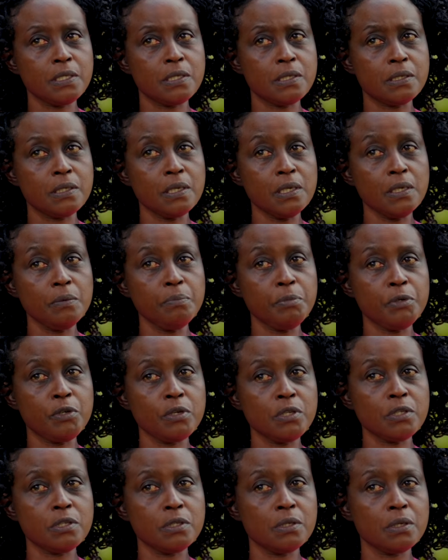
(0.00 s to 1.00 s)
Still,
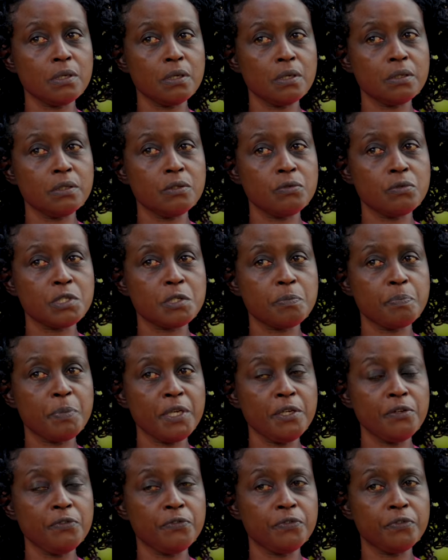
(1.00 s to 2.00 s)
because it was
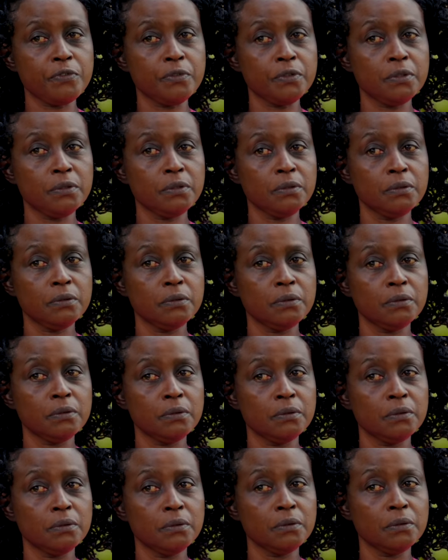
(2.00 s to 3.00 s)
painful,
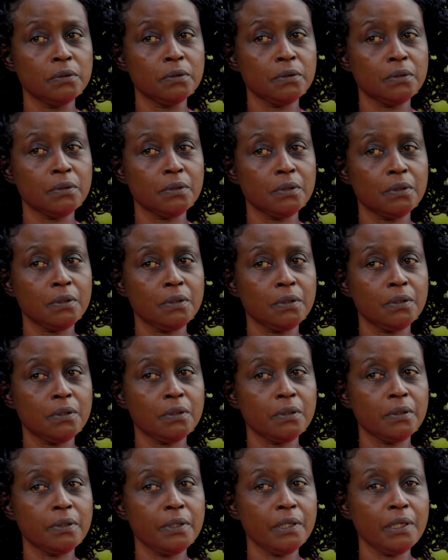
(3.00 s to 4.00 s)

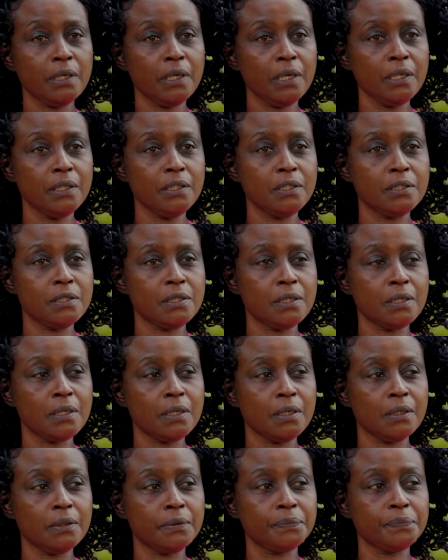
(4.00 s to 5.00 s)
they had
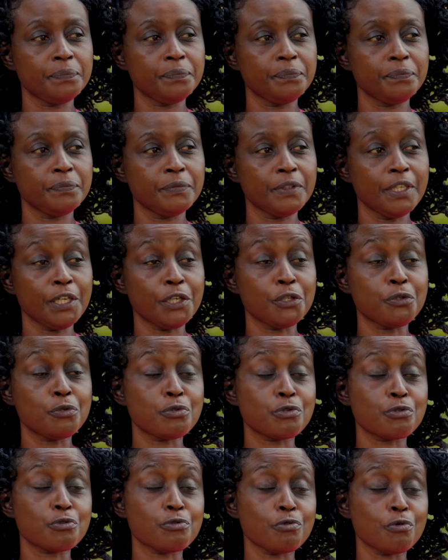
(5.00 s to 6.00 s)
to
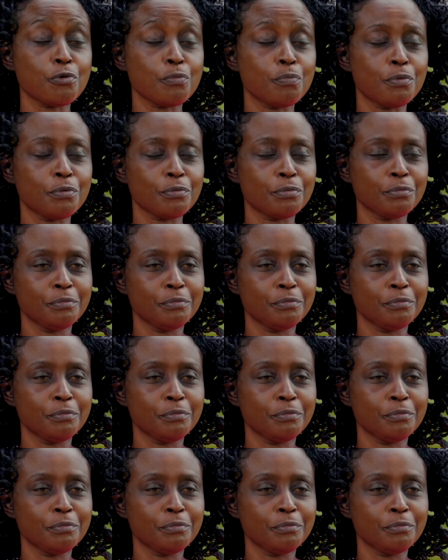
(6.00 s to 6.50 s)
stop.